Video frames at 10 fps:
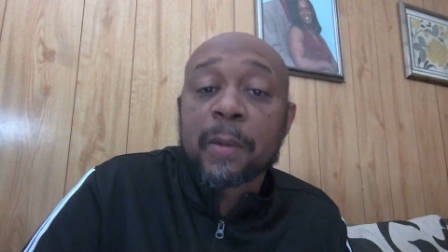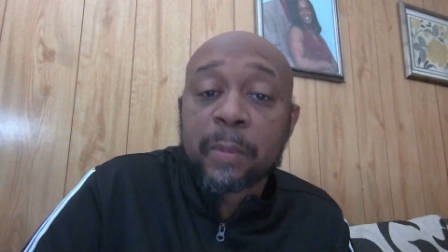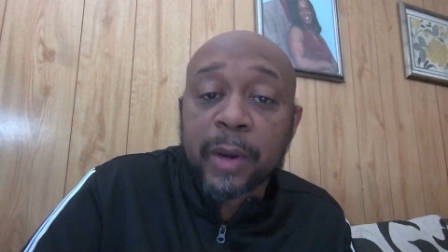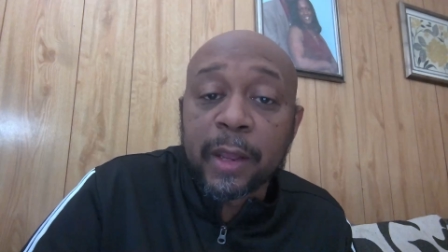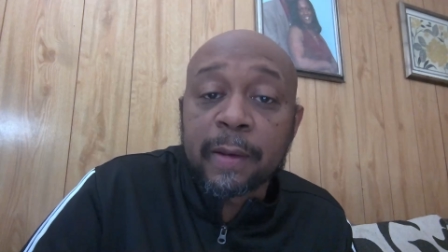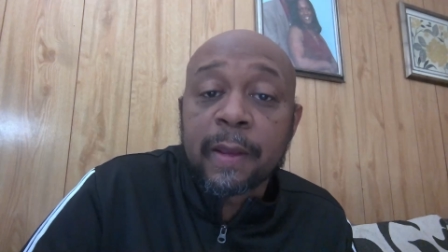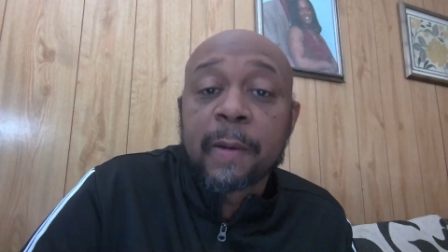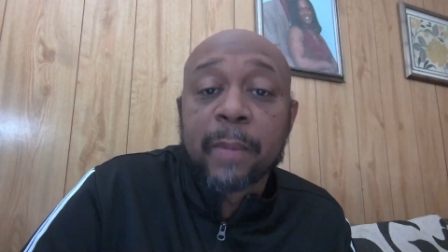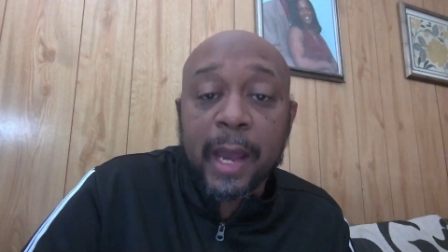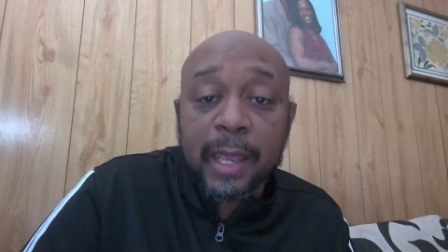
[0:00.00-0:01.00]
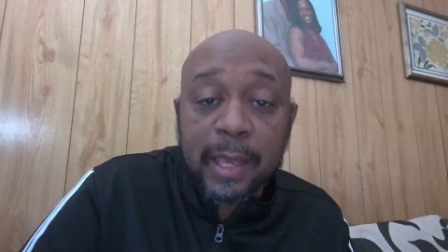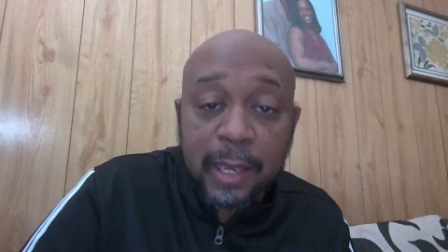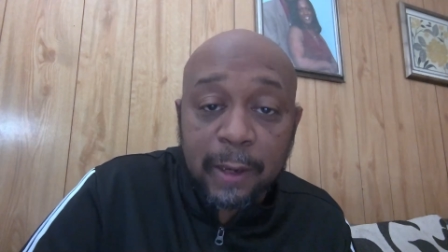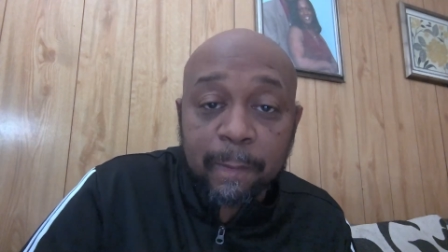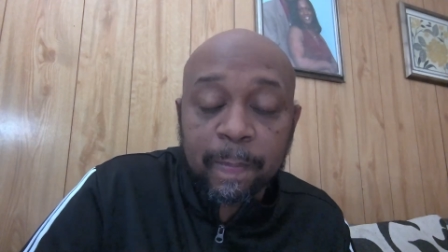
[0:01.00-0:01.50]
but by
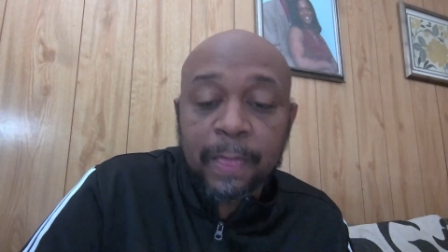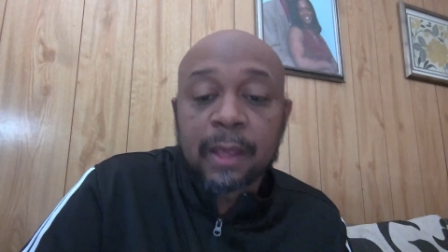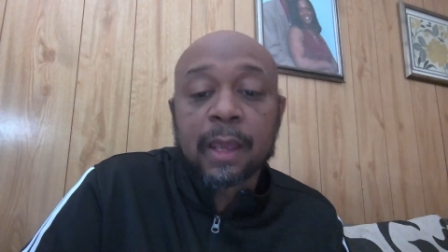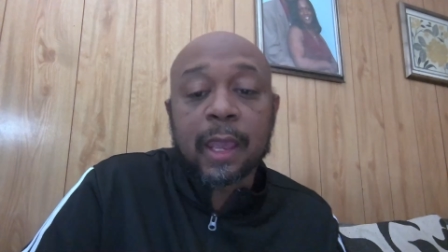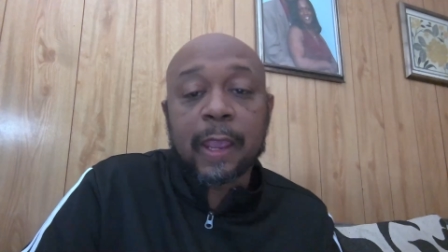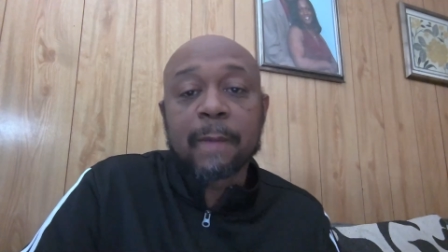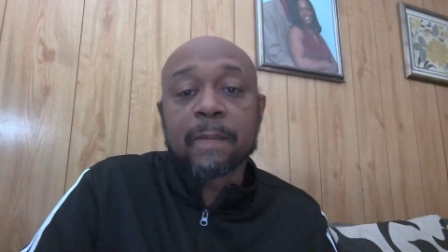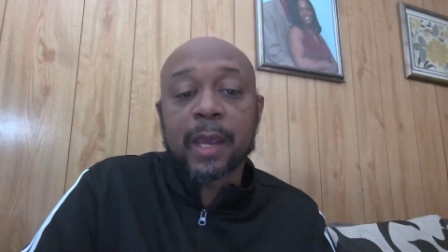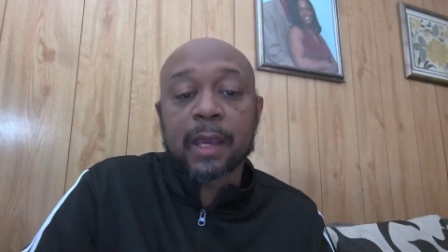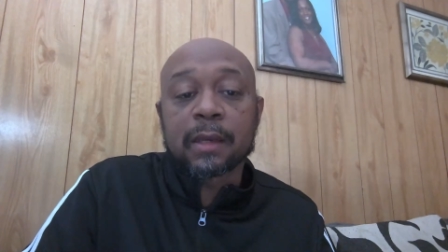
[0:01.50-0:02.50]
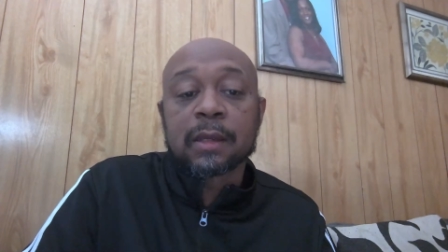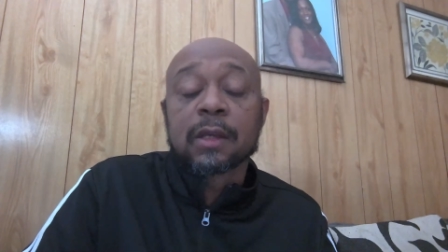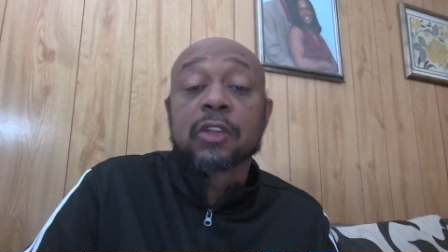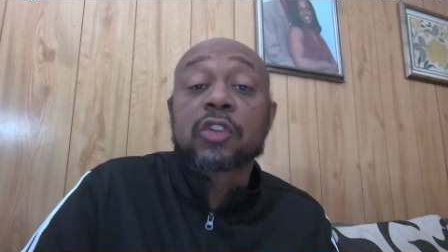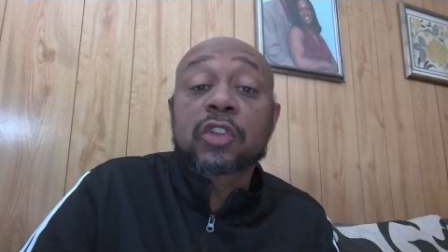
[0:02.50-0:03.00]
him. Amen.
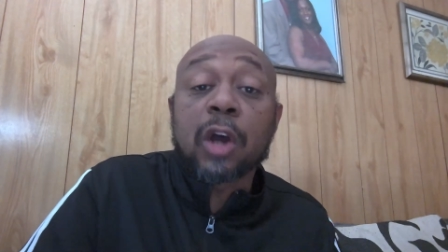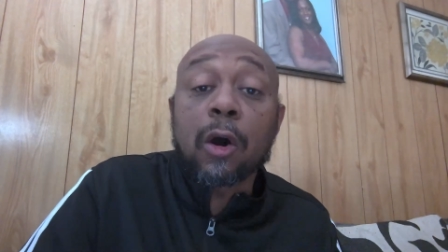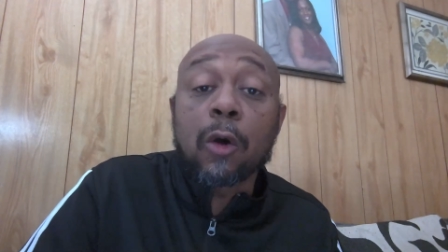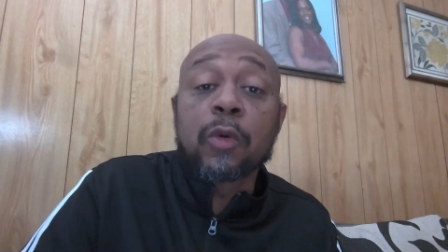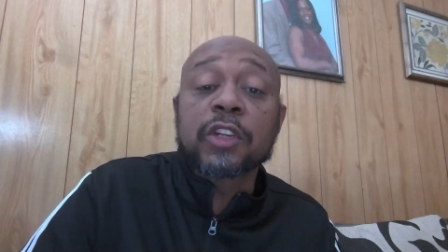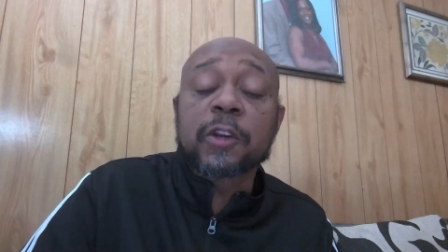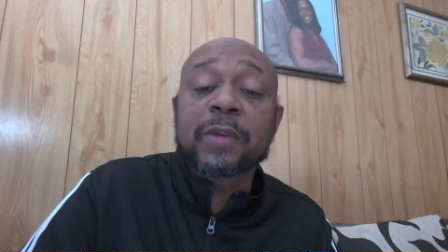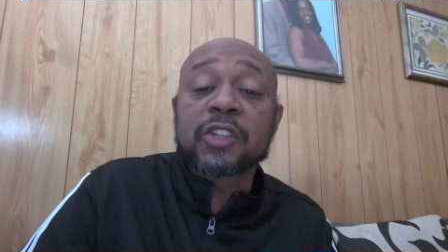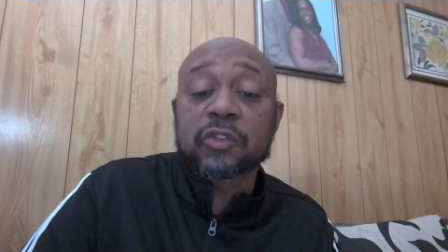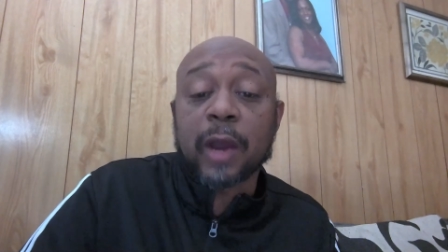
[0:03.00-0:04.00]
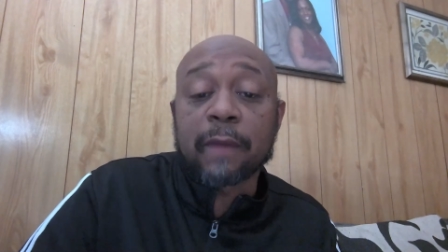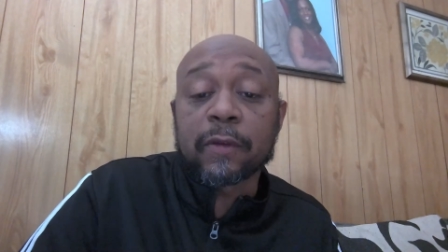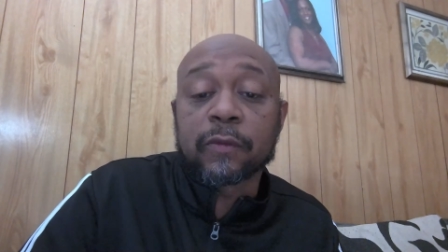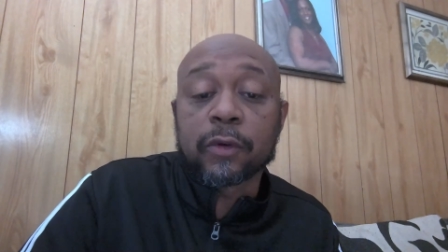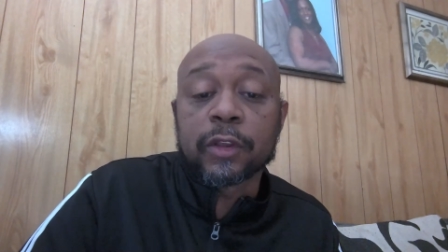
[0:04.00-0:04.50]
So we should be
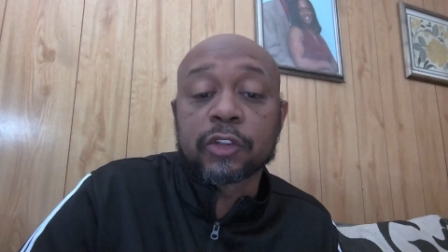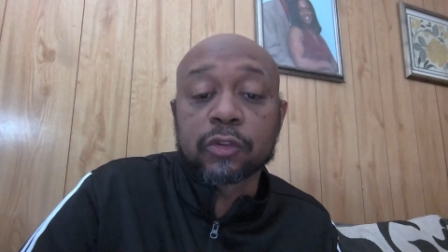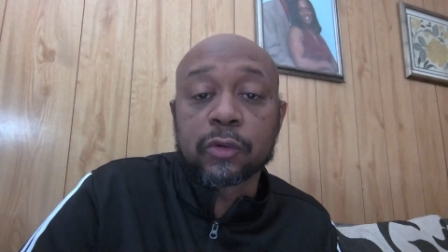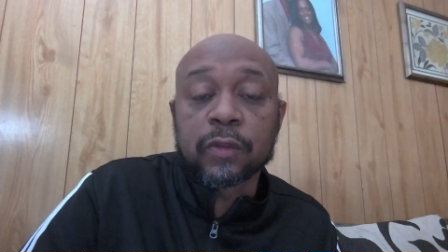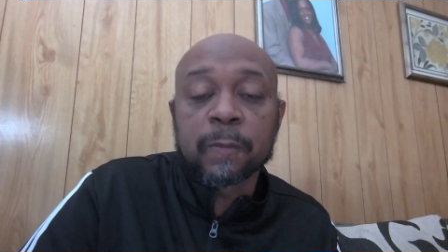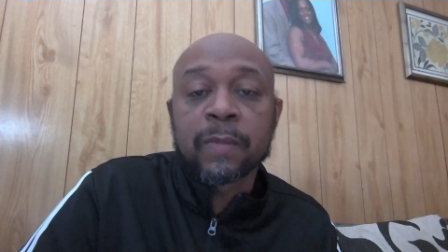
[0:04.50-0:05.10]
striving for the truth.